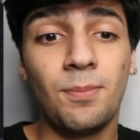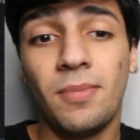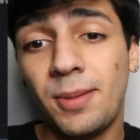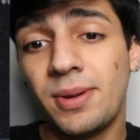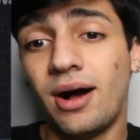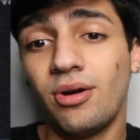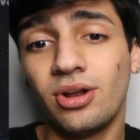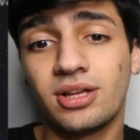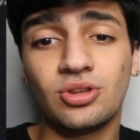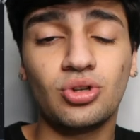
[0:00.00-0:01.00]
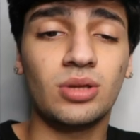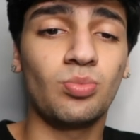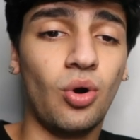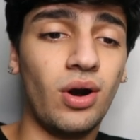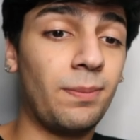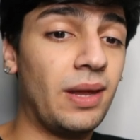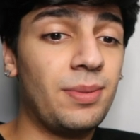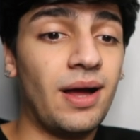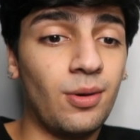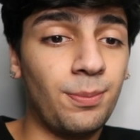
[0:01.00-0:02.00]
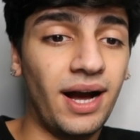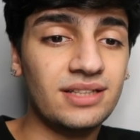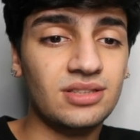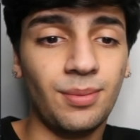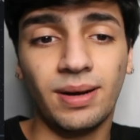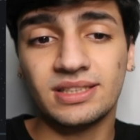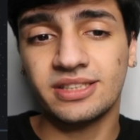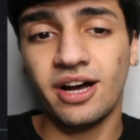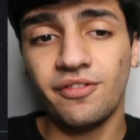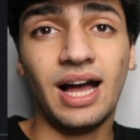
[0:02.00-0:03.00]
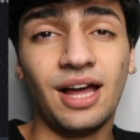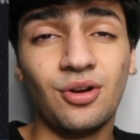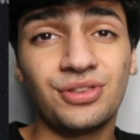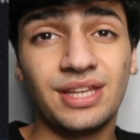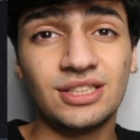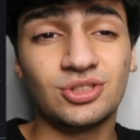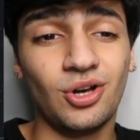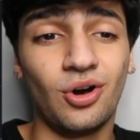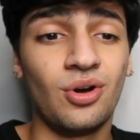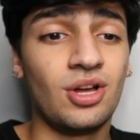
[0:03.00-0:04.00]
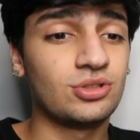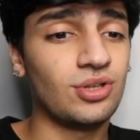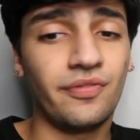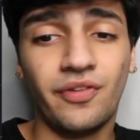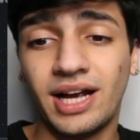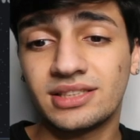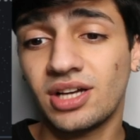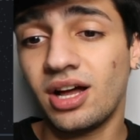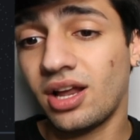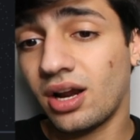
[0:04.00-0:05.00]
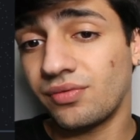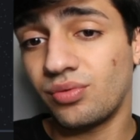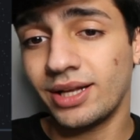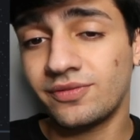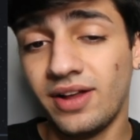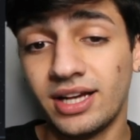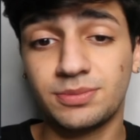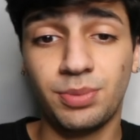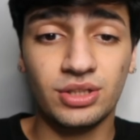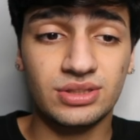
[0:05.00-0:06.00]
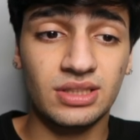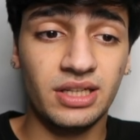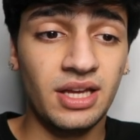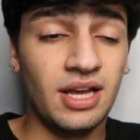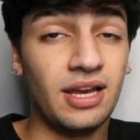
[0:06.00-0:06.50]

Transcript: Maybe I'll look into it more and maybe I'll buy some myself. I don't think so. So far I saw a lot of red flags personally.